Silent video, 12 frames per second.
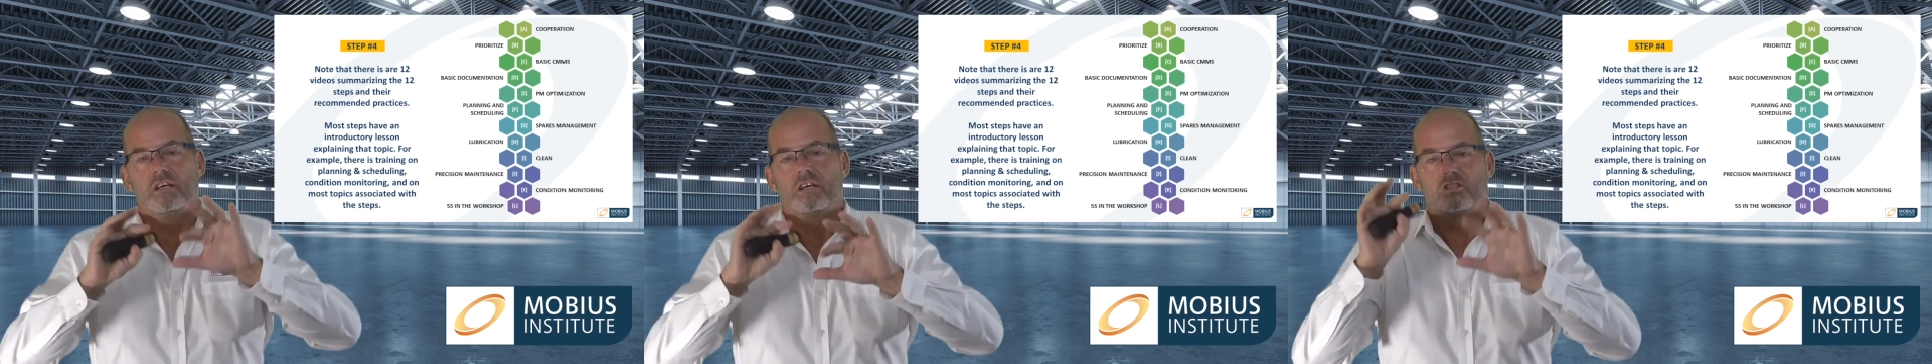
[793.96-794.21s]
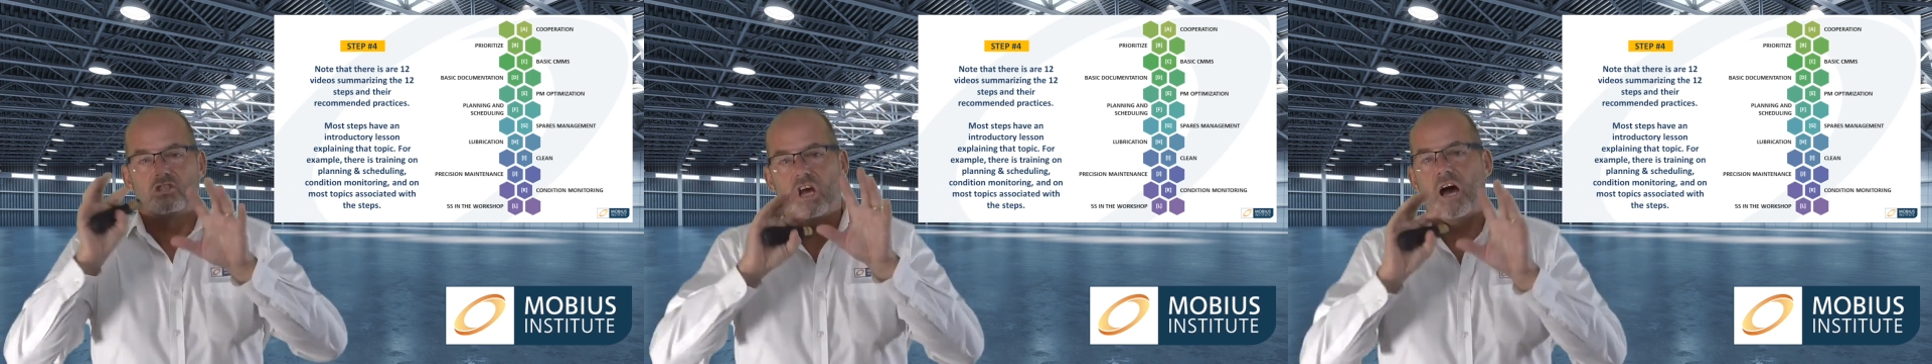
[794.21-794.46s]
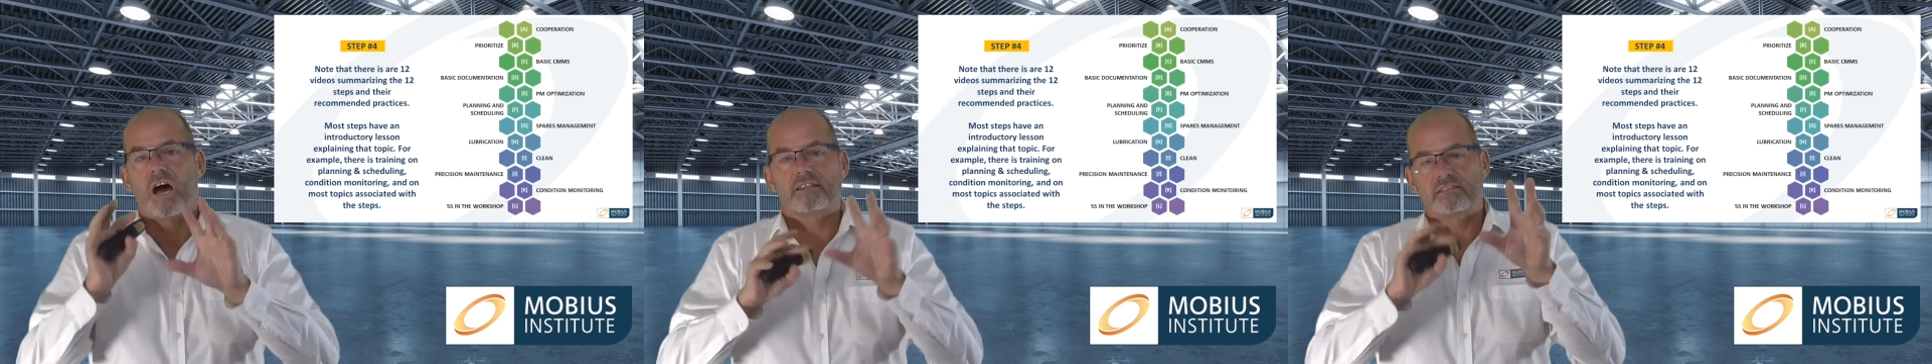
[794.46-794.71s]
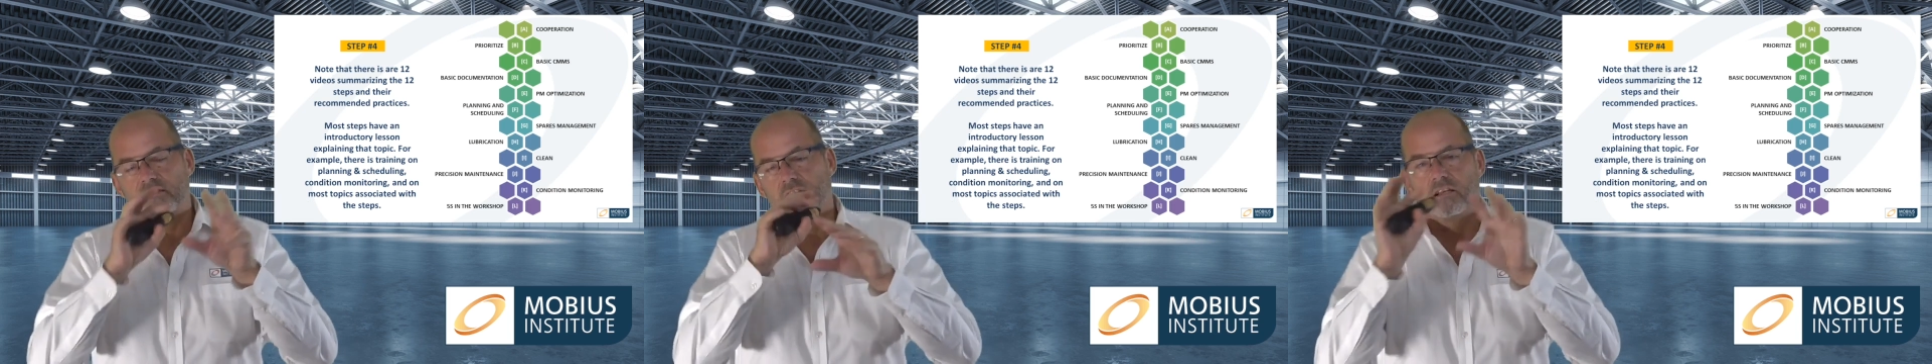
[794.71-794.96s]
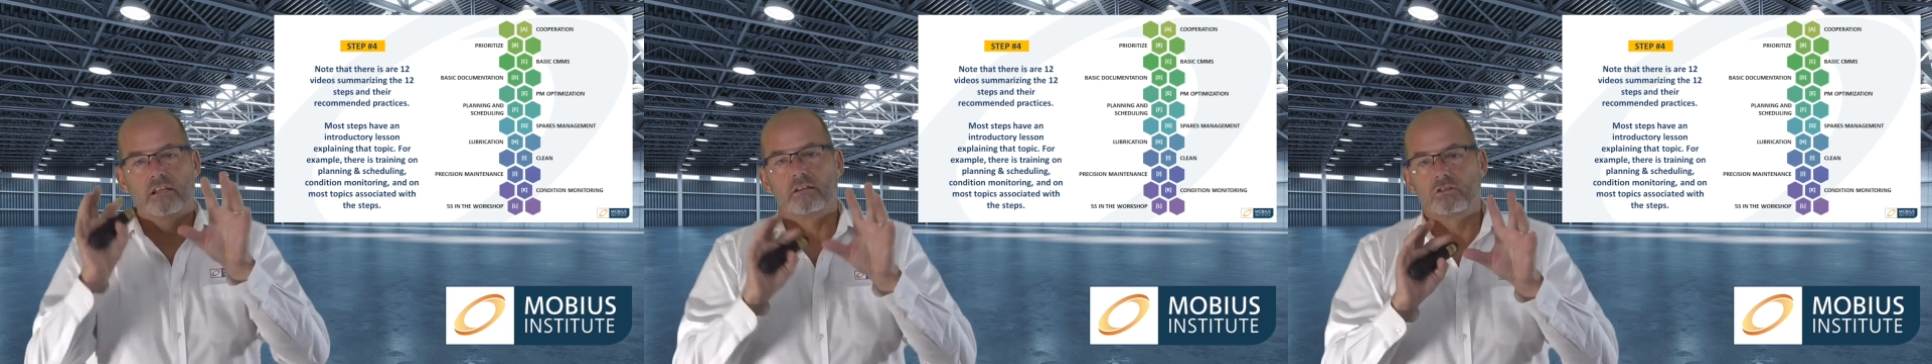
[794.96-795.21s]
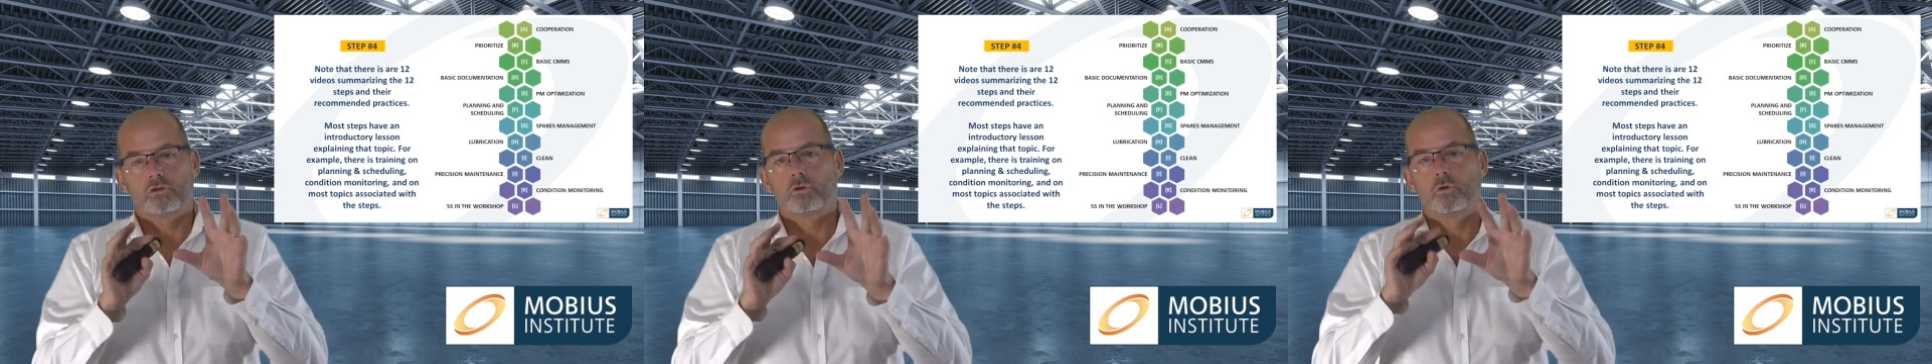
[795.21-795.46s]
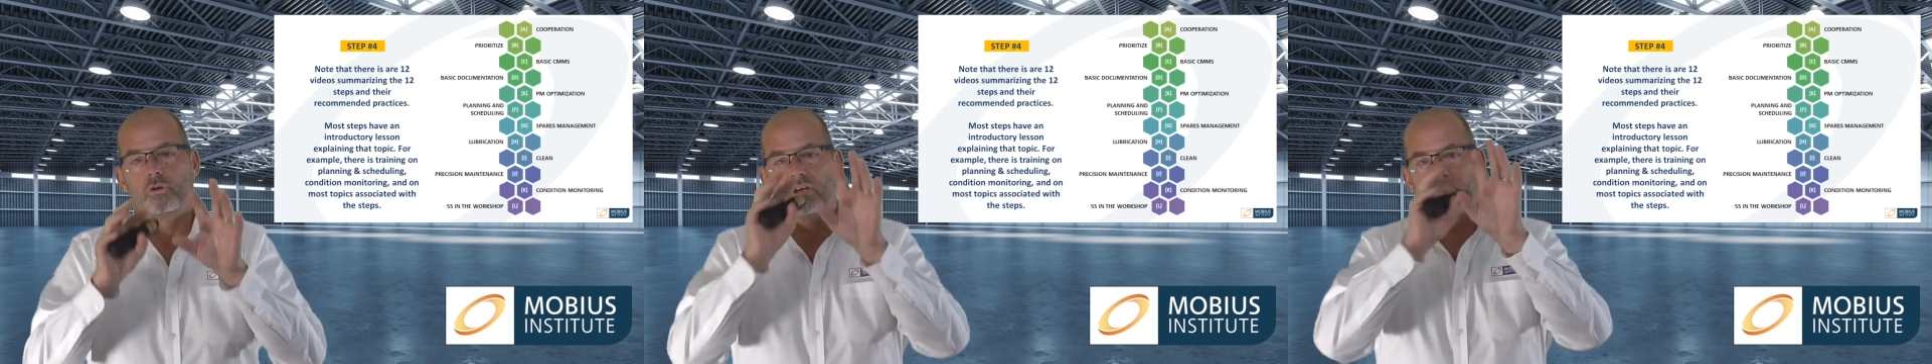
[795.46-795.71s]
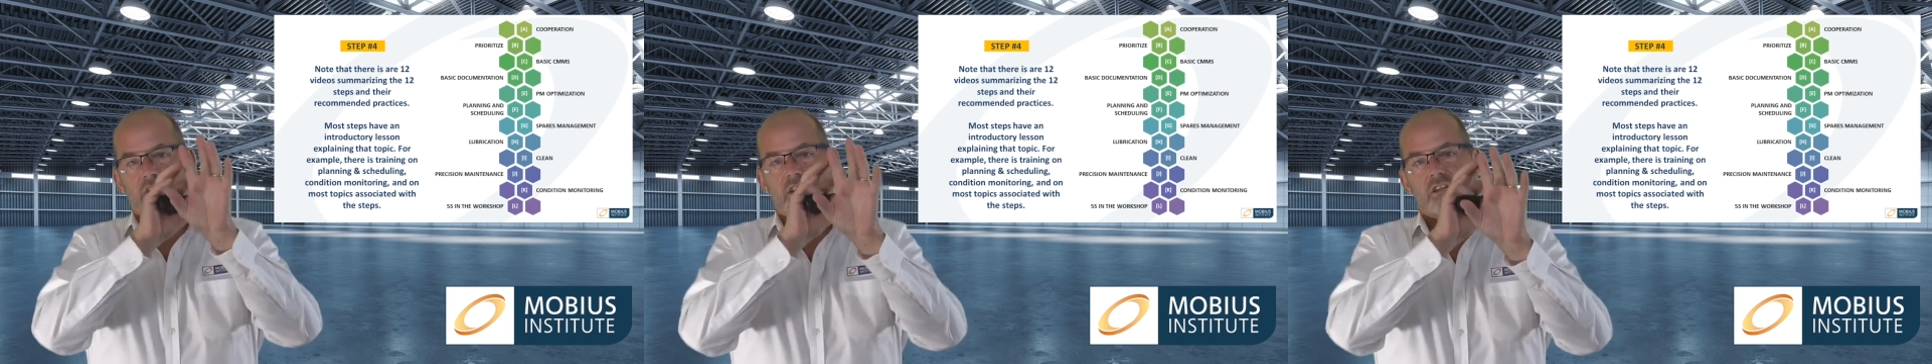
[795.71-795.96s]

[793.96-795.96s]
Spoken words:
charts and a little tool and everything